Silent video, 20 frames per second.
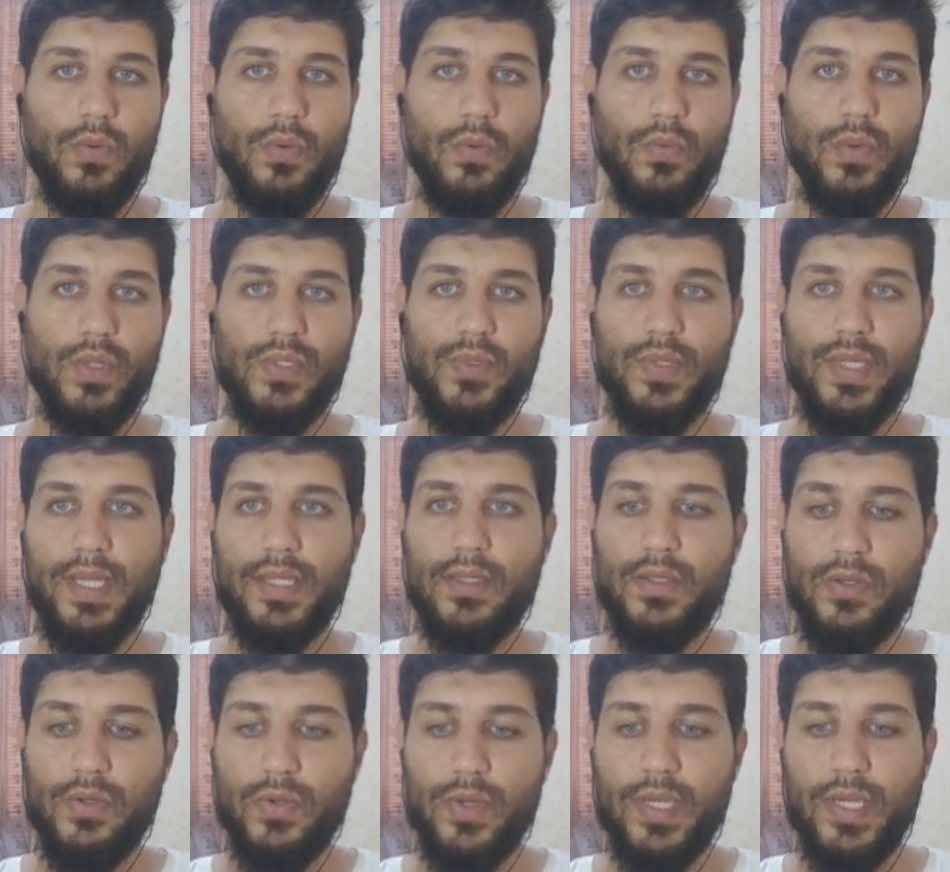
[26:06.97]
what you can
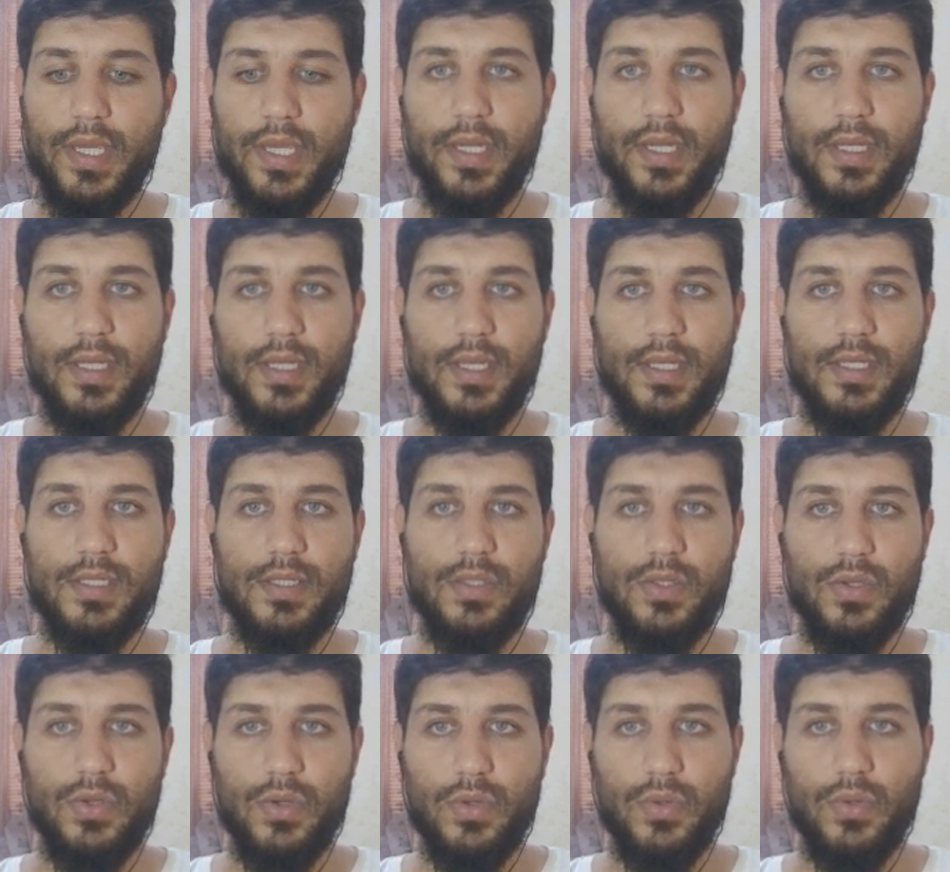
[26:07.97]
do here is
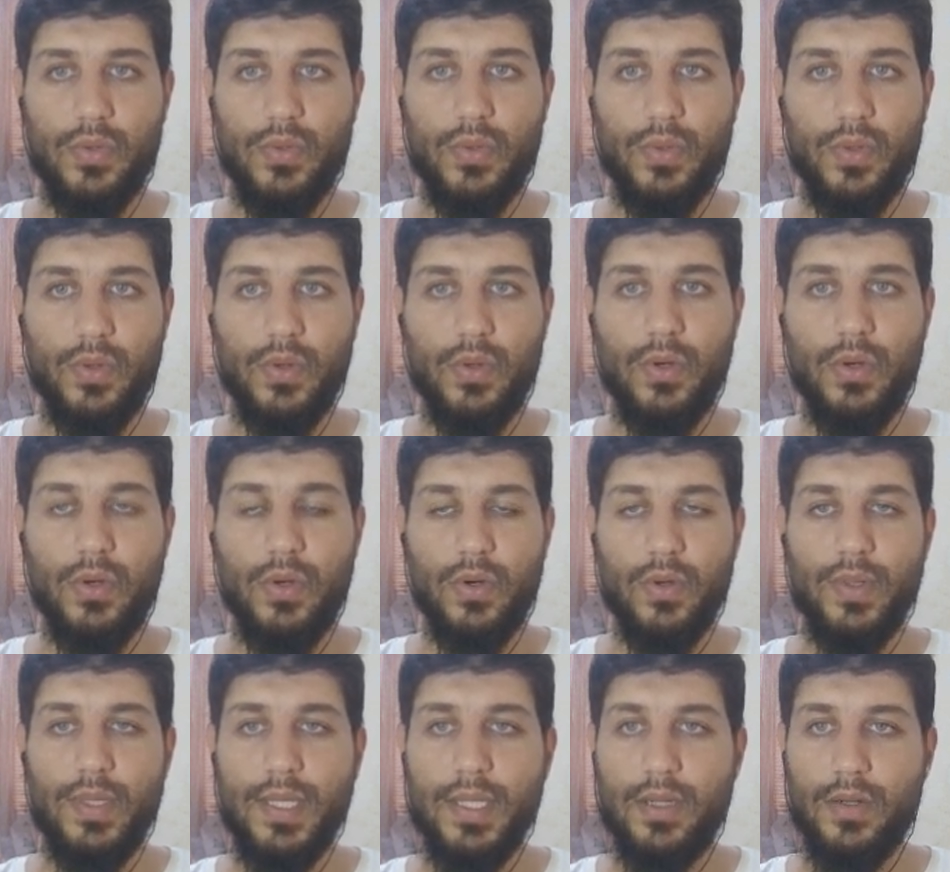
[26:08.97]
to
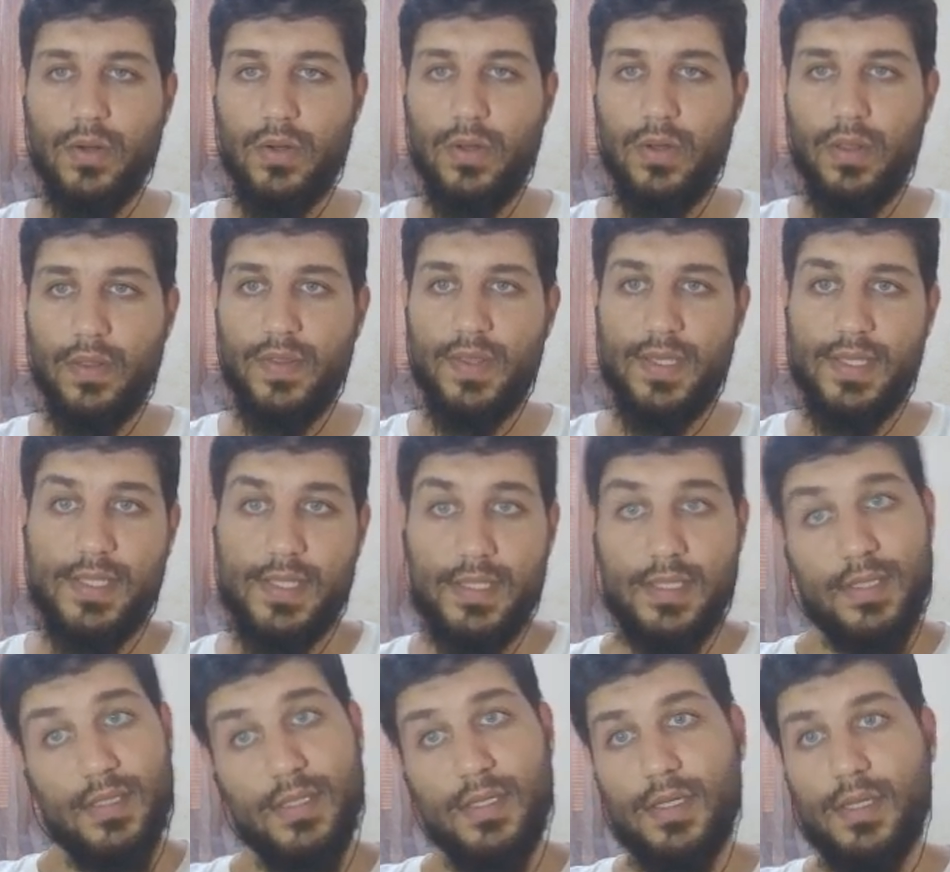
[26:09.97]
only crawl this
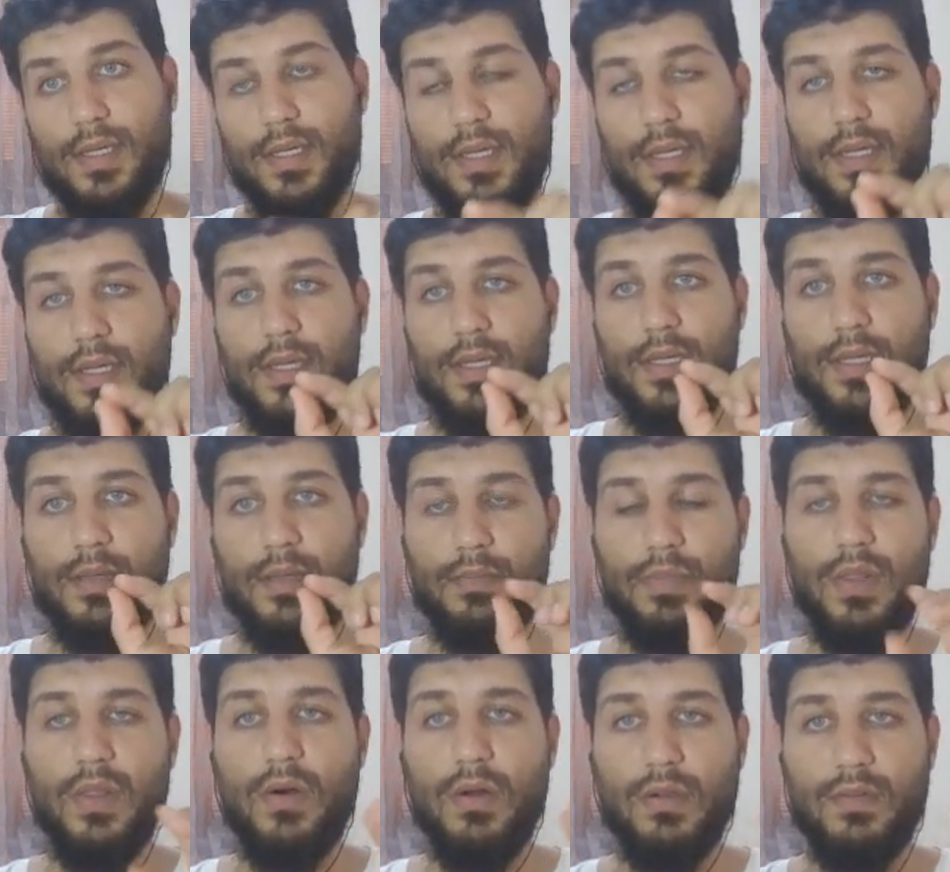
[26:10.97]

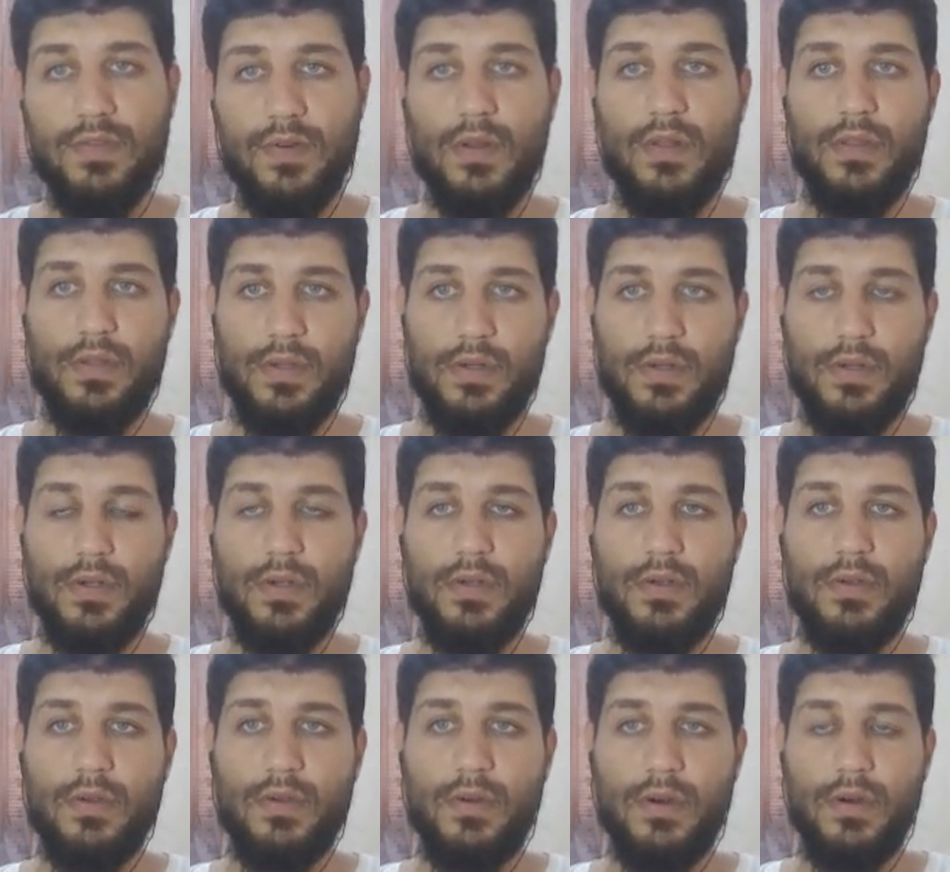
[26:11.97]
blog folder
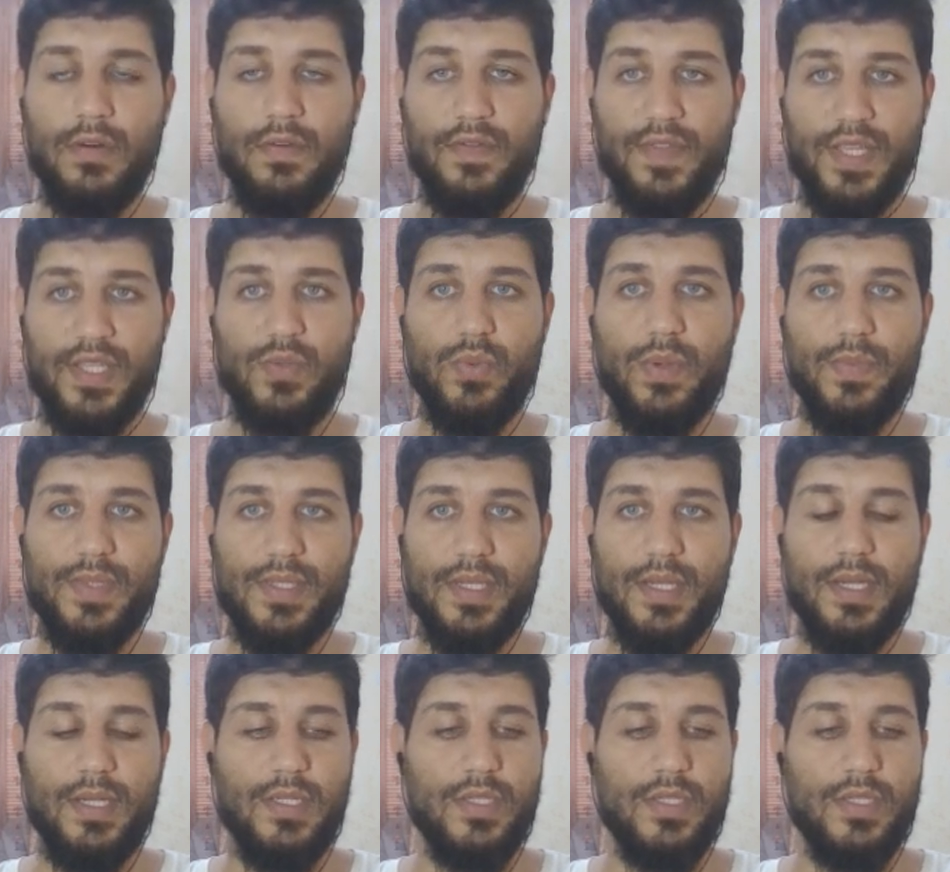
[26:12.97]
of this website.